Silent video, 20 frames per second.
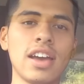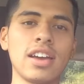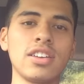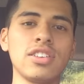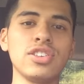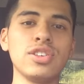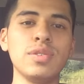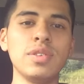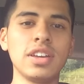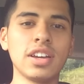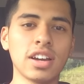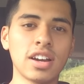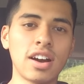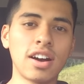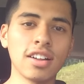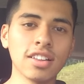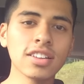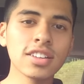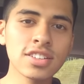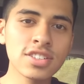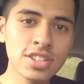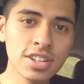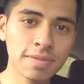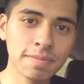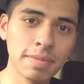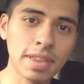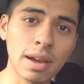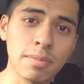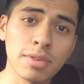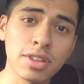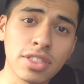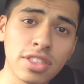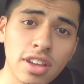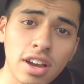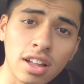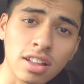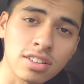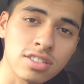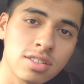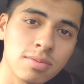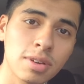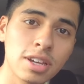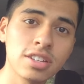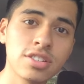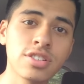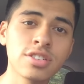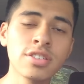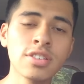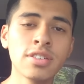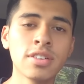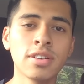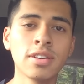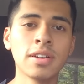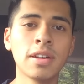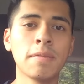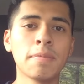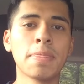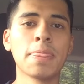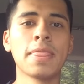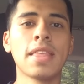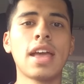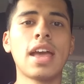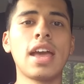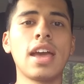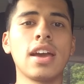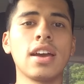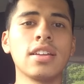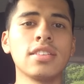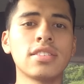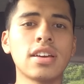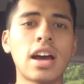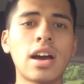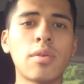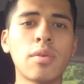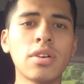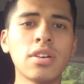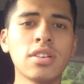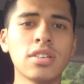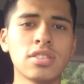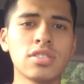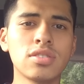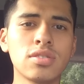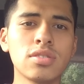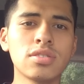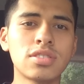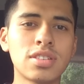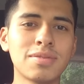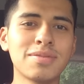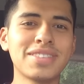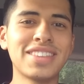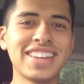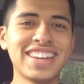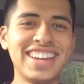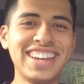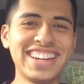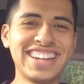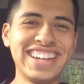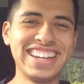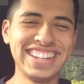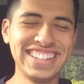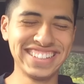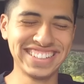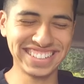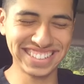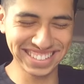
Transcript: at Union College, I'm a theology major, and I wanted to do something.